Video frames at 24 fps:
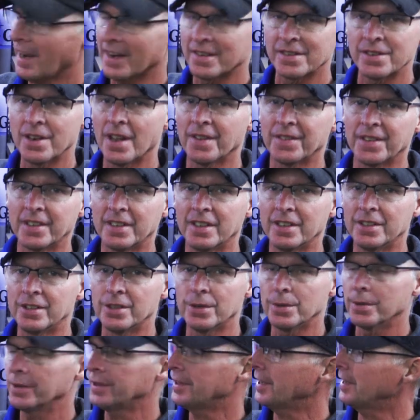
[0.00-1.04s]
has nothing to
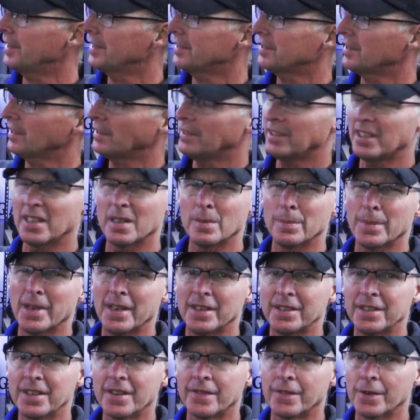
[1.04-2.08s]
do with it. It's a little
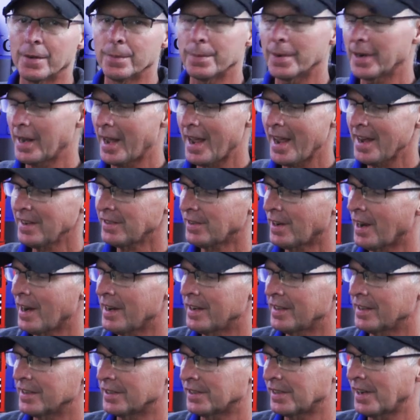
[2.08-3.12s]
bit different, but it has
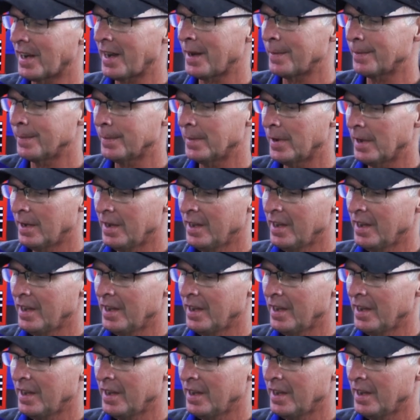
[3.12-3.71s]
kind of the same